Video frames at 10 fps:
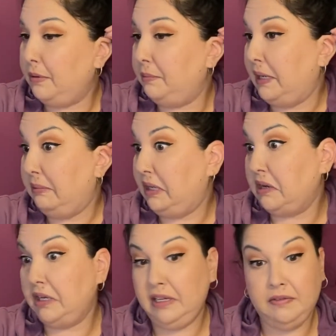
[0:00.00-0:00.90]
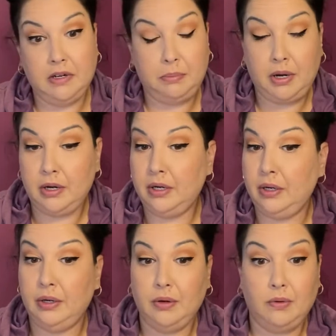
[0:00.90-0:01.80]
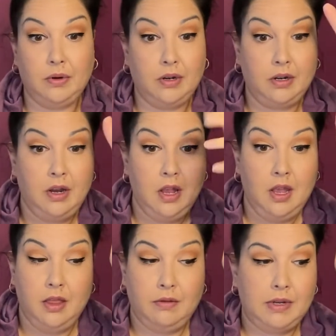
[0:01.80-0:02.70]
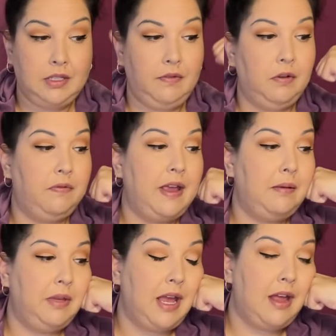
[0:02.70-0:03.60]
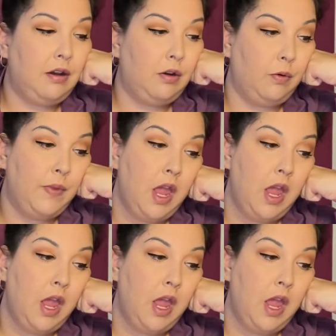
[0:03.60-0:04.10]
maybe not even a partner or the rest of your family. I don't know.